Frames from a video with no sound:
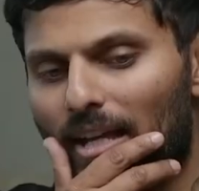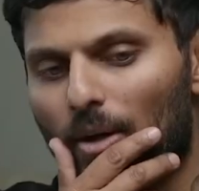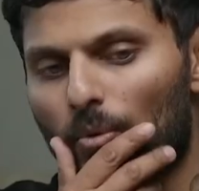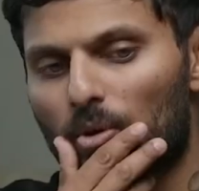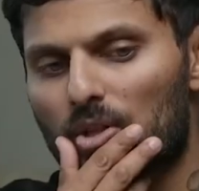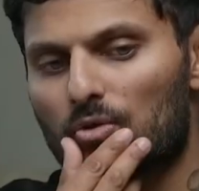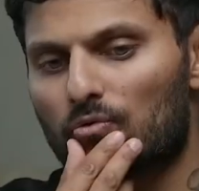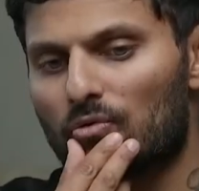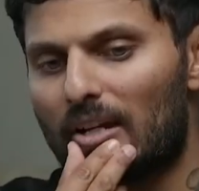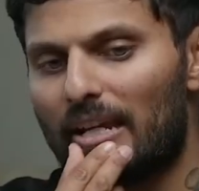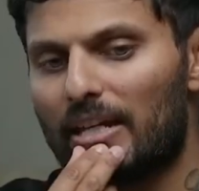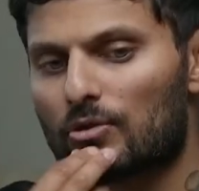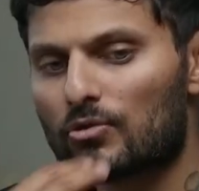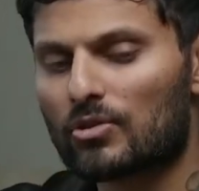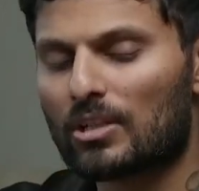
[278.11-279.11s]
that what's
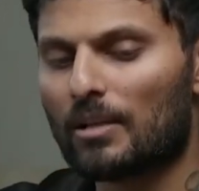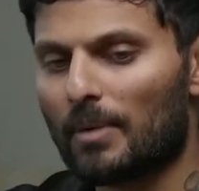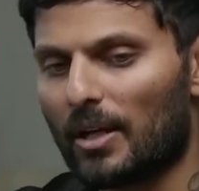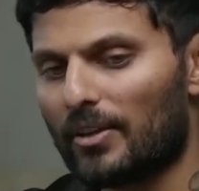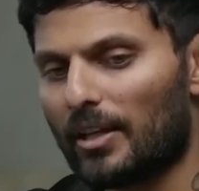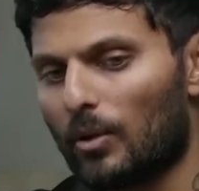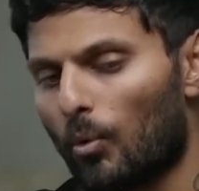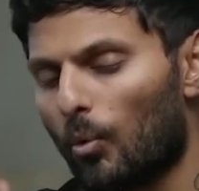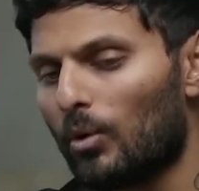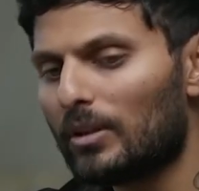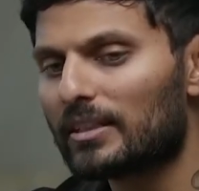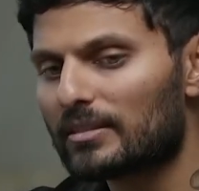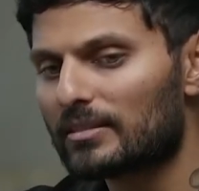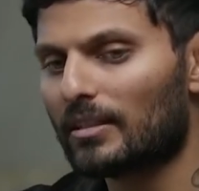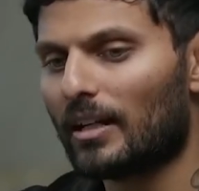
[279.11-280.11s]
really interesting about that, all
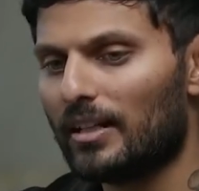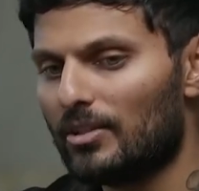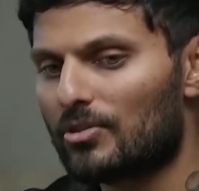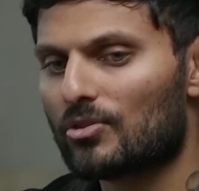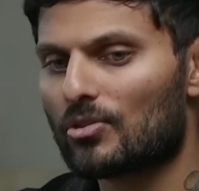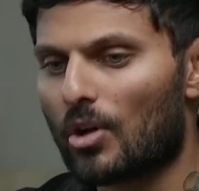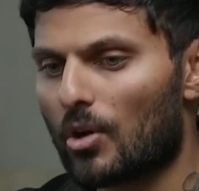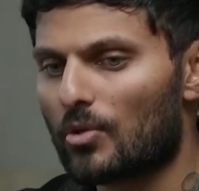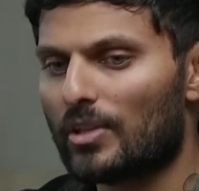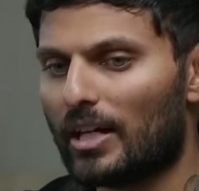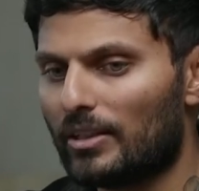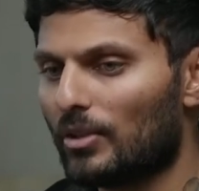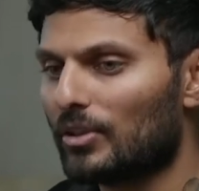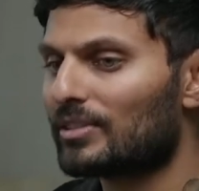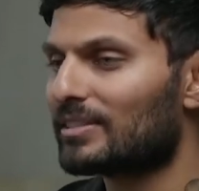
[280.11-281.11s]
the studies show
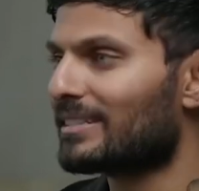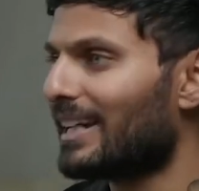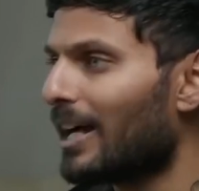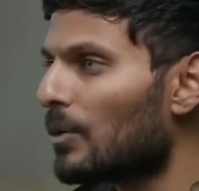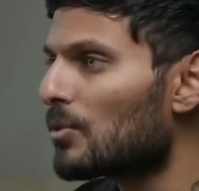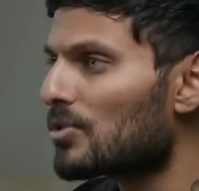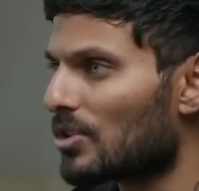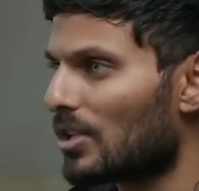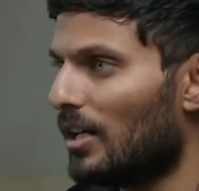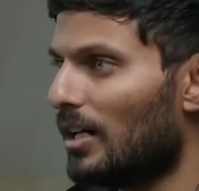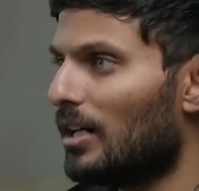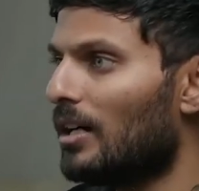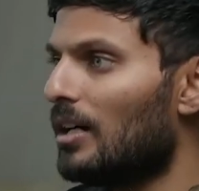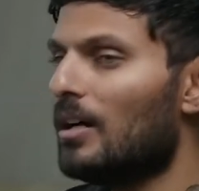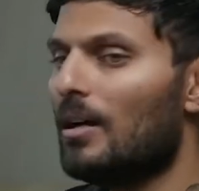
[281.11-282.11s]
that
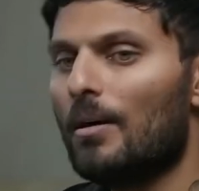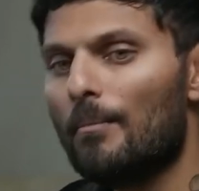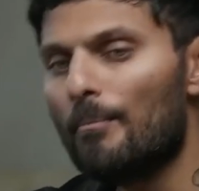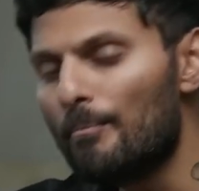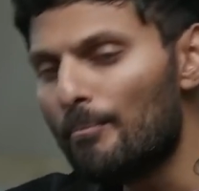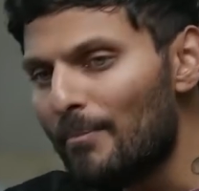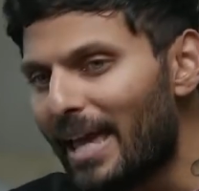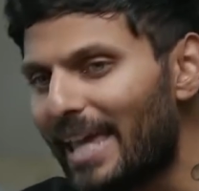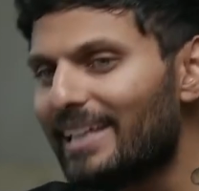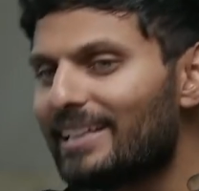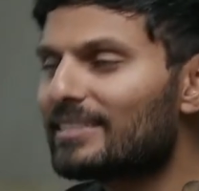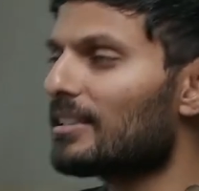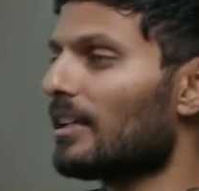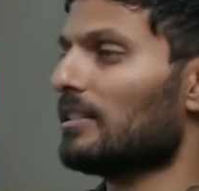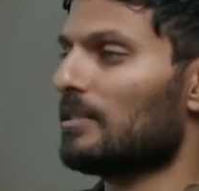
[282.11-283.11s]
nostalgia
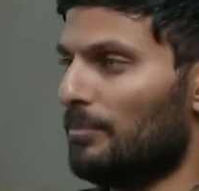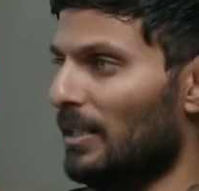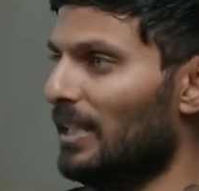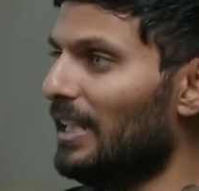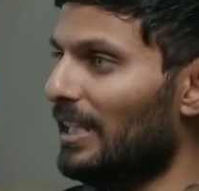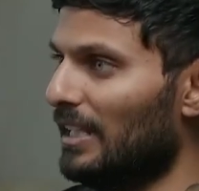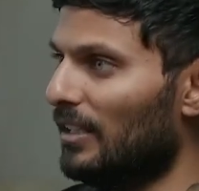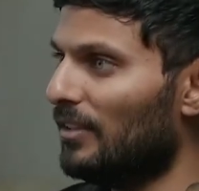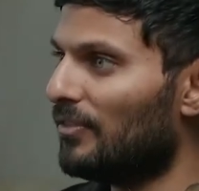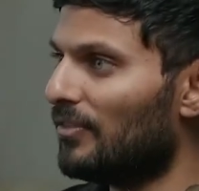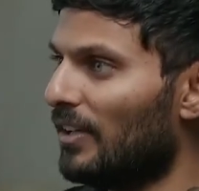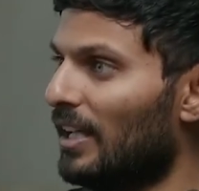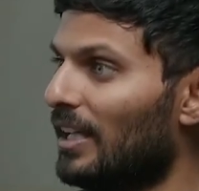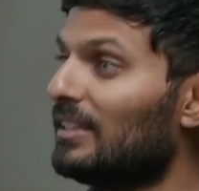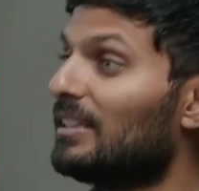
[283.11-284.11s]
makes us
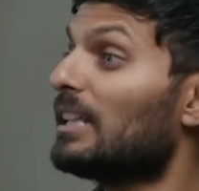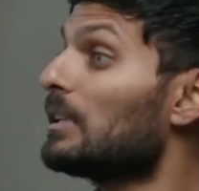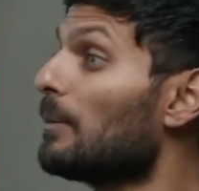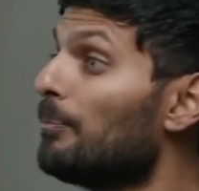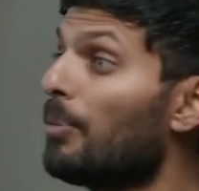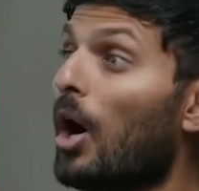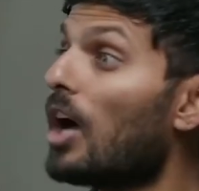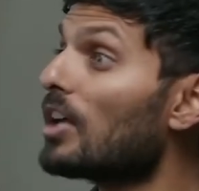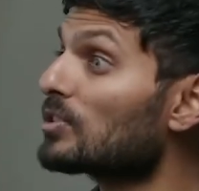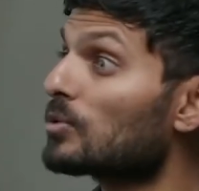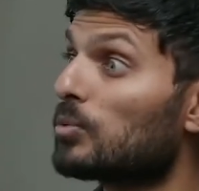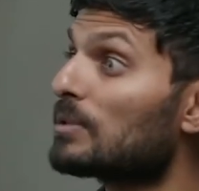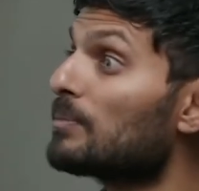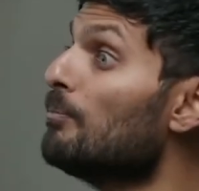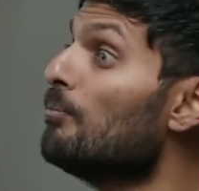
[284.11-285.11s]
believe that the past
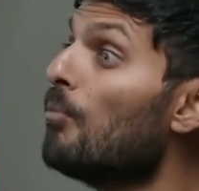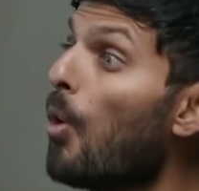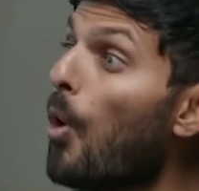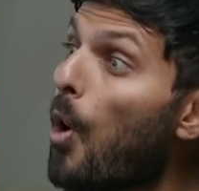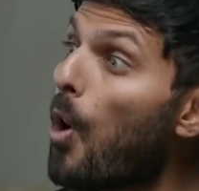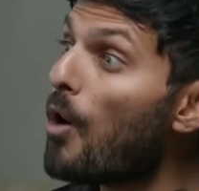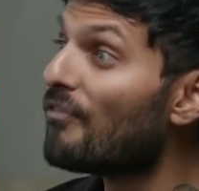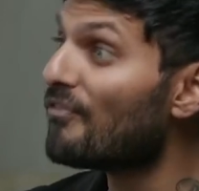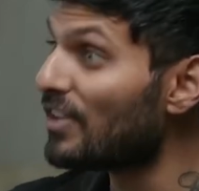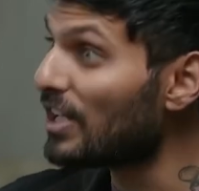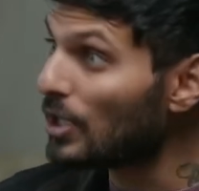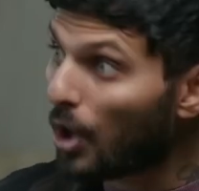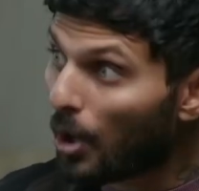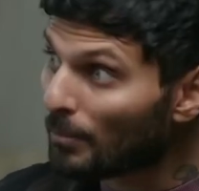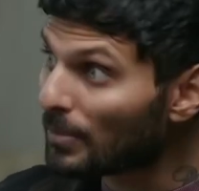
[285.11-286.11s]
was more
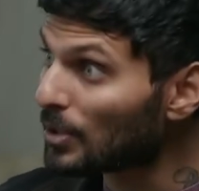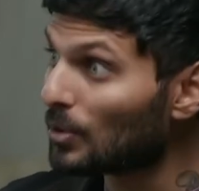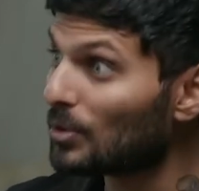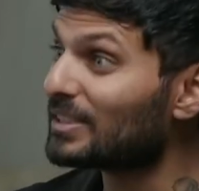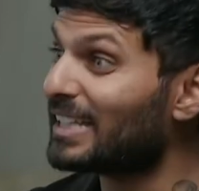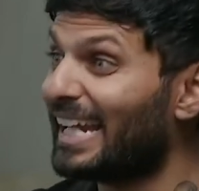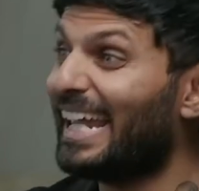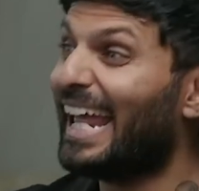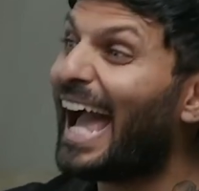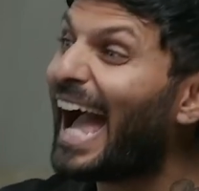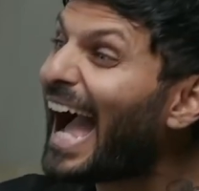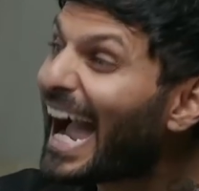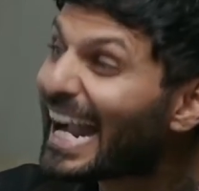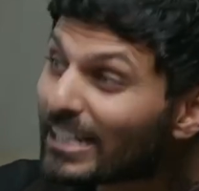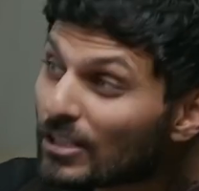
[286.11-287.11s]
phenomenal than it
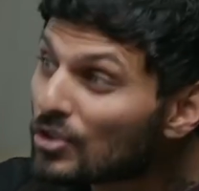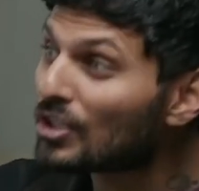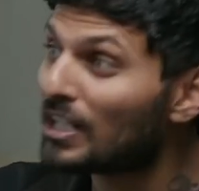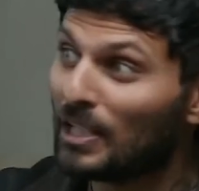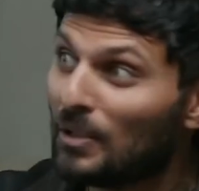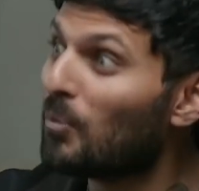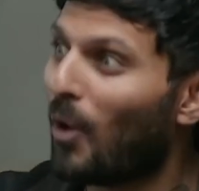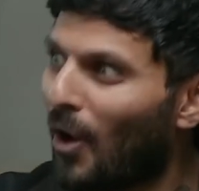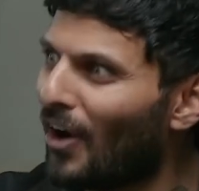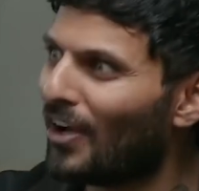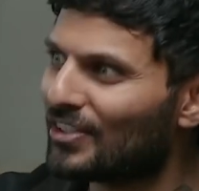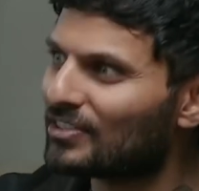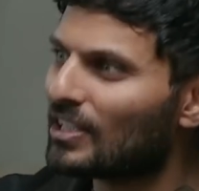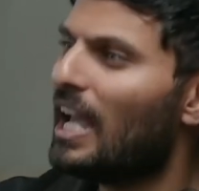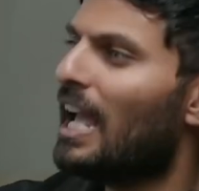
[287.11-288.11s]
actually
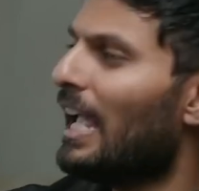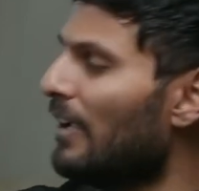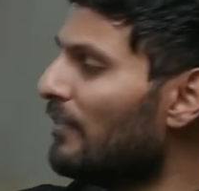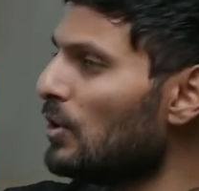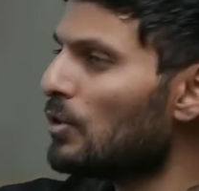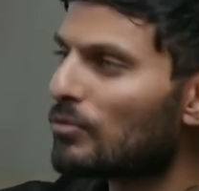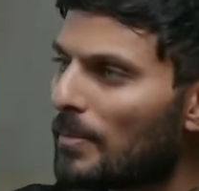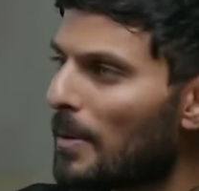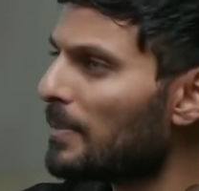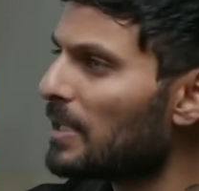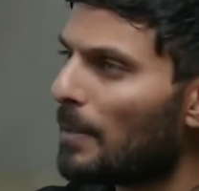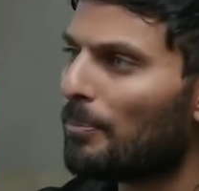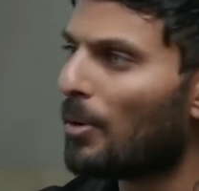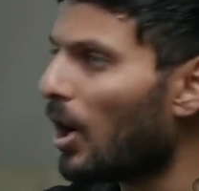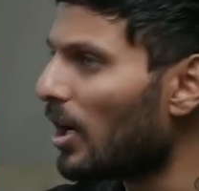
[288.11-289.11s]
was. If you remember
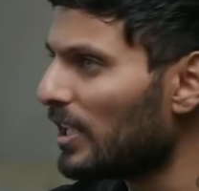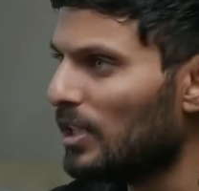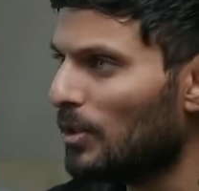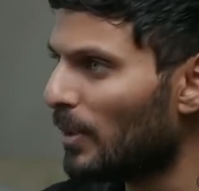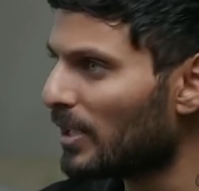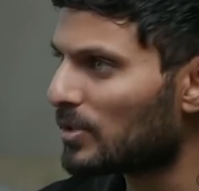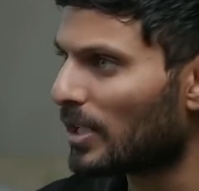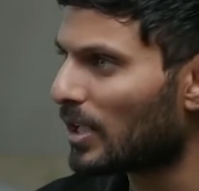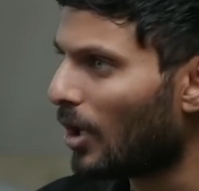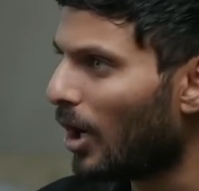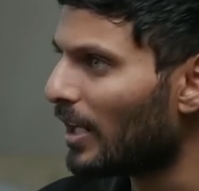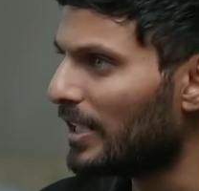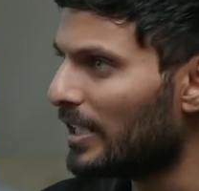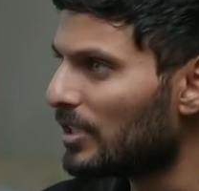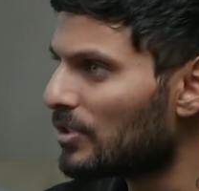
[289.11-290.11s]
that party you went to at
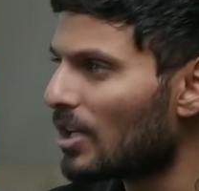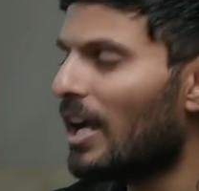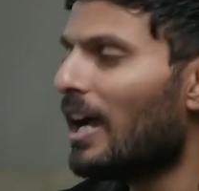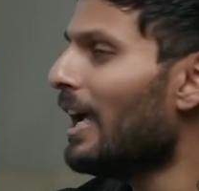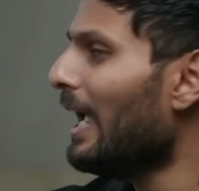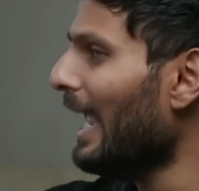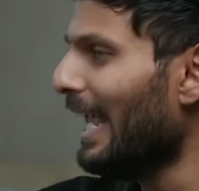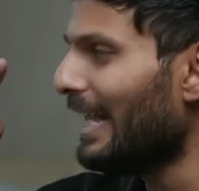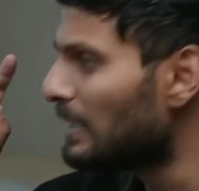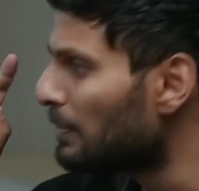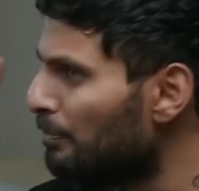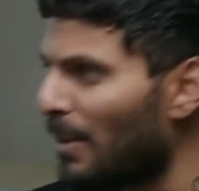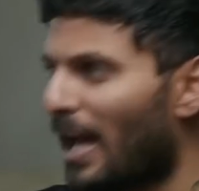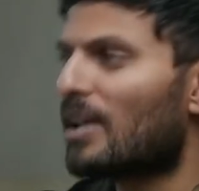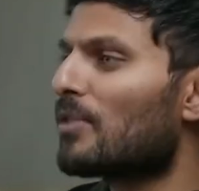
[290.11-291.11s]
college, it's
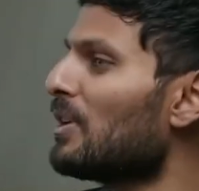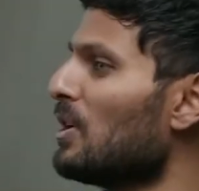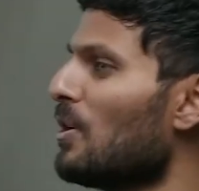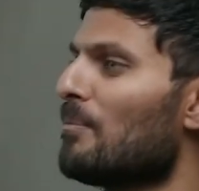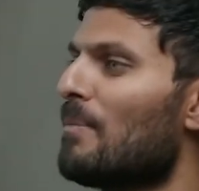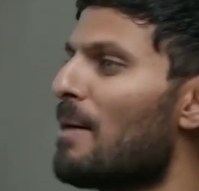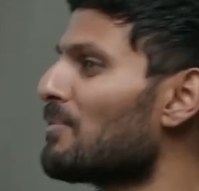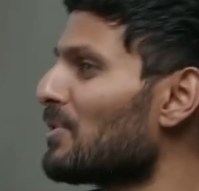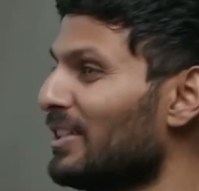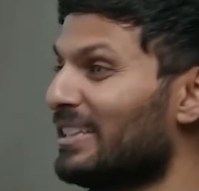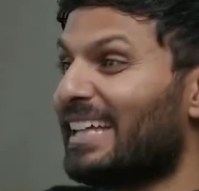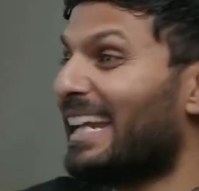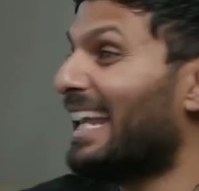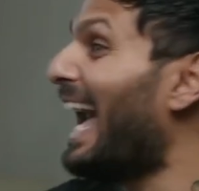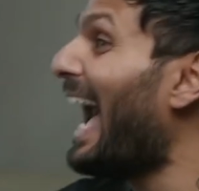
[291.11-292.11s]
better in your memory
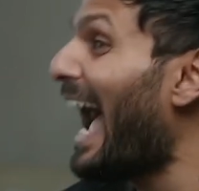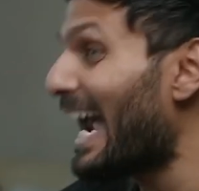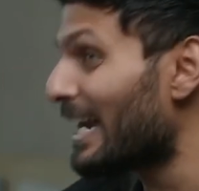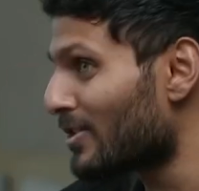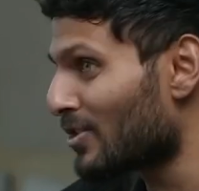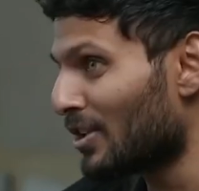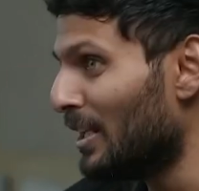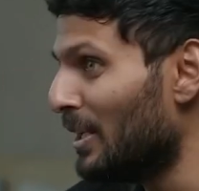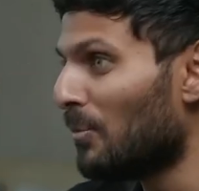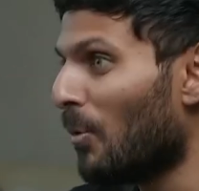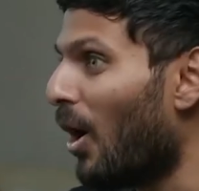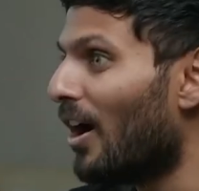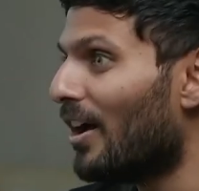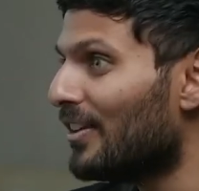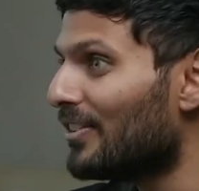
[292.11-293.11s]
than it actually
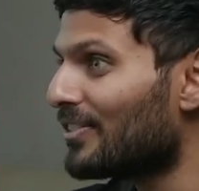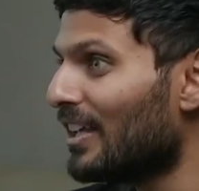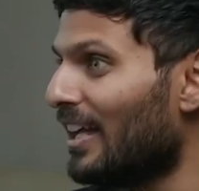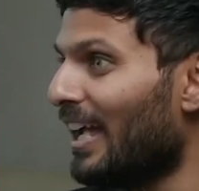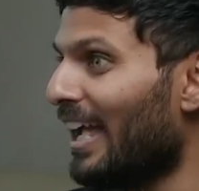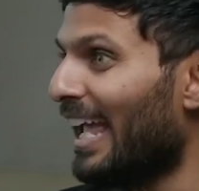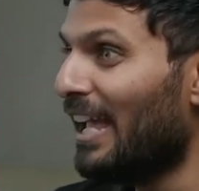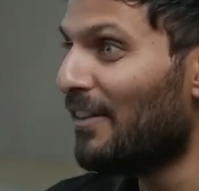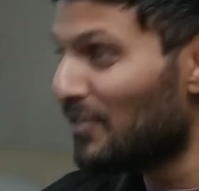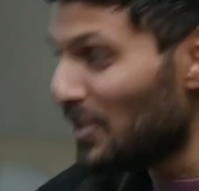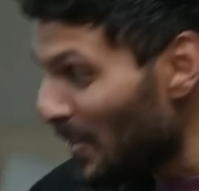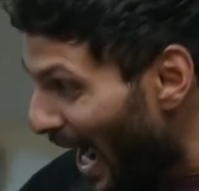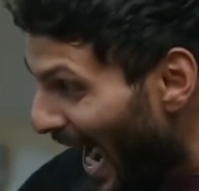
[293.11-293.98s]
was. If you